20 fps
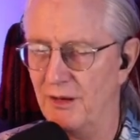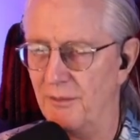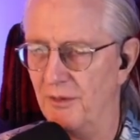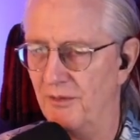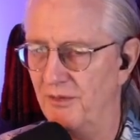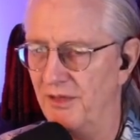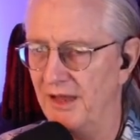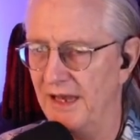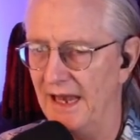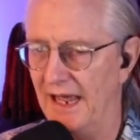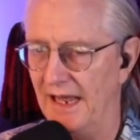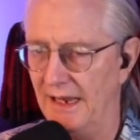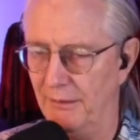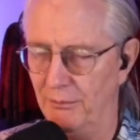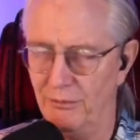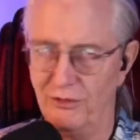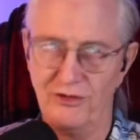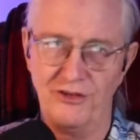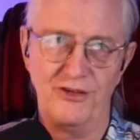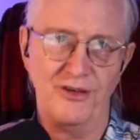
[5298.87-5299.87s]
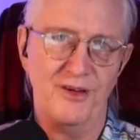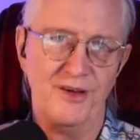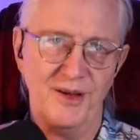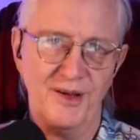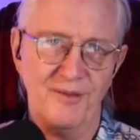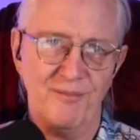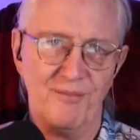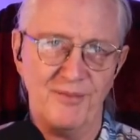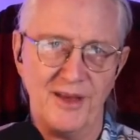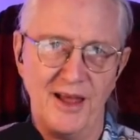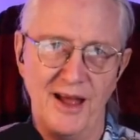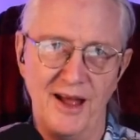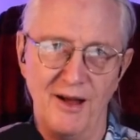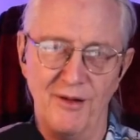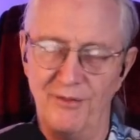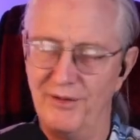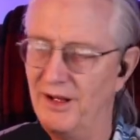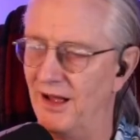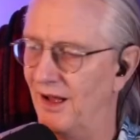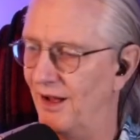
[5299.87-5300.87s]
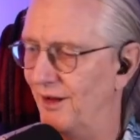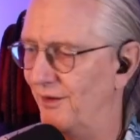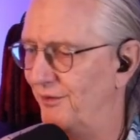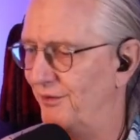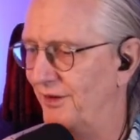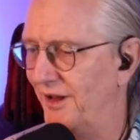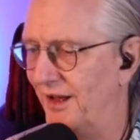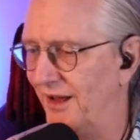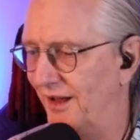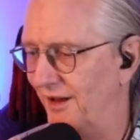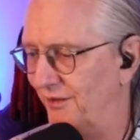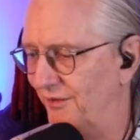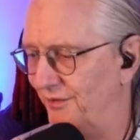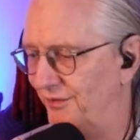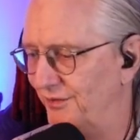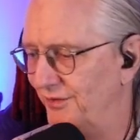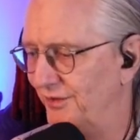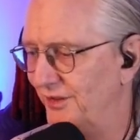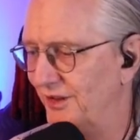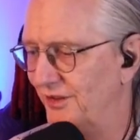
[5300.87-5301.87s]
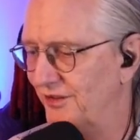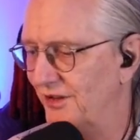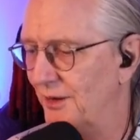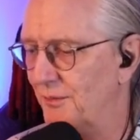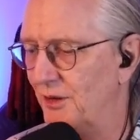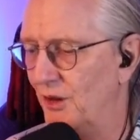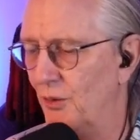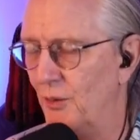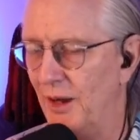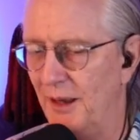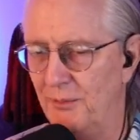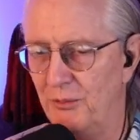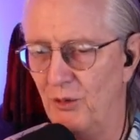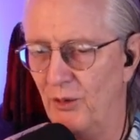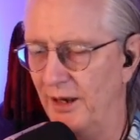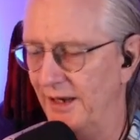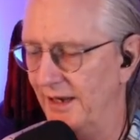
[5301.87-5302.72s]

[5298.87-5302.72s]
of the names of some of the waypoint